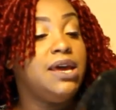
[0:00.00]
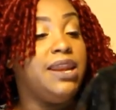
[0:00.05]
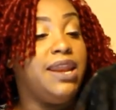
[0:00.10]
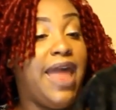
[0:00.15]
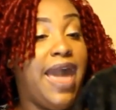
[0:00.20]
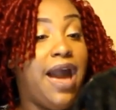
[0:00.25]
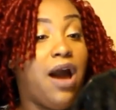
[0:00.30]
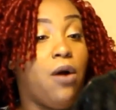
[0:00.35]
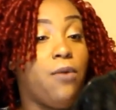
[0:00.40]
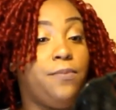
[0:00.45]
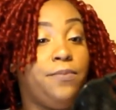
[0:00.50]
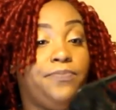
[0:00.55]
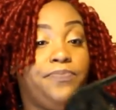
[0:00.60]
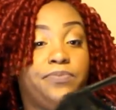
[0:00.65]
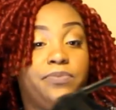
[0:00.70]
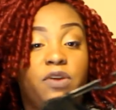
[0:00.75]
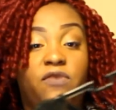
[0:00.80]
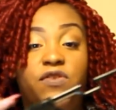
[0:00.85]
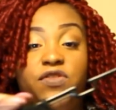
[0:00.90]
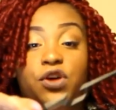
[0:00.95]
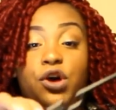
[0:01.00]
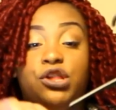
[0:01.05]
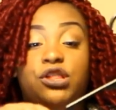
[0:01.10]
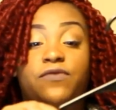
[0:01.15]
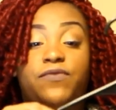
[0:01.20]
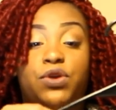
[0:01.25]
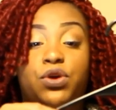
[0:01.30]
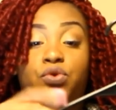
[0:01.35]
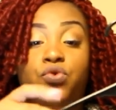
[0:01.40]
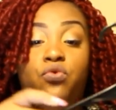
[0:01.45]
Now, for
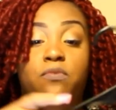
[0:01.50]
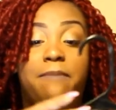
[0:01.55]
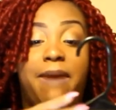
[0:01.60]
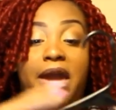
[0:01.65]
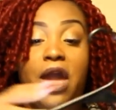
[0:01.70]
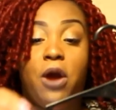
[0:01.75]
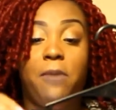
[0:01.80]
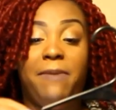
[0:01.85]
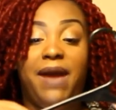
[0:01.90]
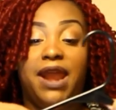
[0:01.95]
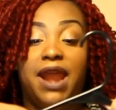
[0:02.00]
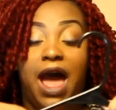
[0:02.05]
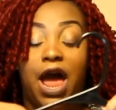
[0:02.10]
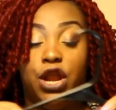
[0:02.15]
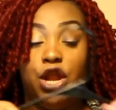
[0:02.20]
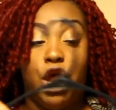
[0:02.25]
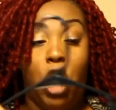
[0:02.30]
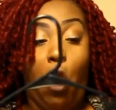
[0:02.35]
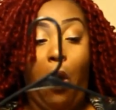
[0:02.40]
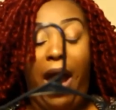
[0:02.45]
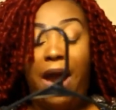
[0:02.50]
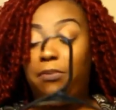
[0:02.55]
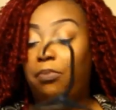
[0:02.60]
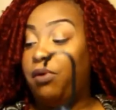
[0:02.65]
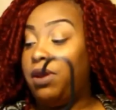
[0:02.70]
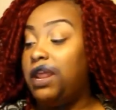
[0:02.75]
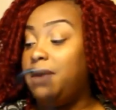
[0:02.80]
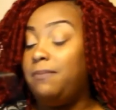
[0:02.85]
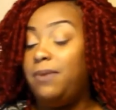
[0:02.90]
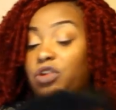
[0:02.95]
those of you who may or may not know, I
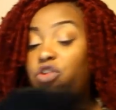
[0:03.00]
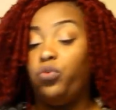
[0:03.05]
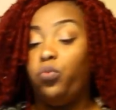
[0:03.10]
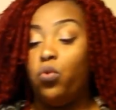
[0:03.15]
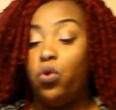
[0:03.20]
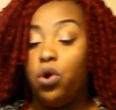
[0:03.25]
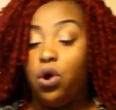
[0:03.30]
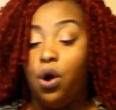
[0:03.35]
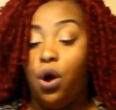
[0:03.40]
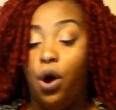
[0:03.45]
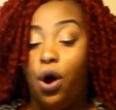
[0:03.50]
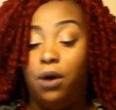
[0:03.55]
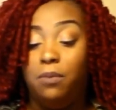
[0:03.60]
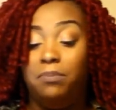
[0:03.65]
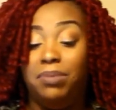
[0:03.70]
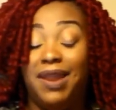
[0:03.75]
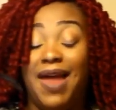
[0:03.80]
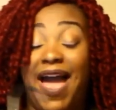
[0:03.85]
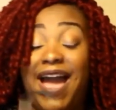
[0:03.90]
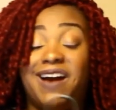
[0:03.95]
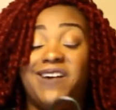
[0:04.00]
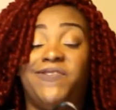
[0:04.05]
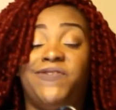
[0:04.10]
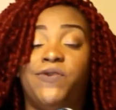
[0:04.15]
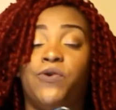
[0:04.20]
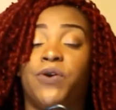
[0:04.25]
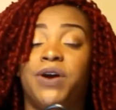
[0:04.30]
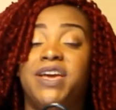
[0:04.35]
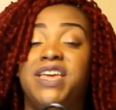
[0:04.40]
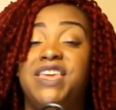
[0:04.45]
pretty much wore all black
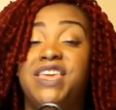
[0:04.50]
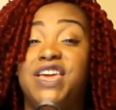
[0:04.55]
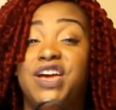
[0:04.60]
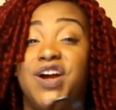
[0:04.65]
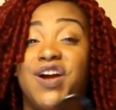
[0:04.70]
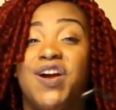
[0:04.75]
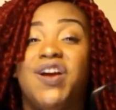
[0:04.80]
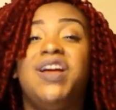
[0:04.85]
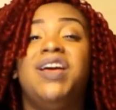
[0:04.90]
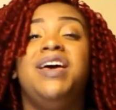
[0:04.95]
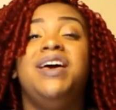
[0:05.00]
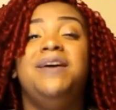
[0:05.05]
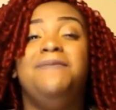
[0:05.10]
for a year.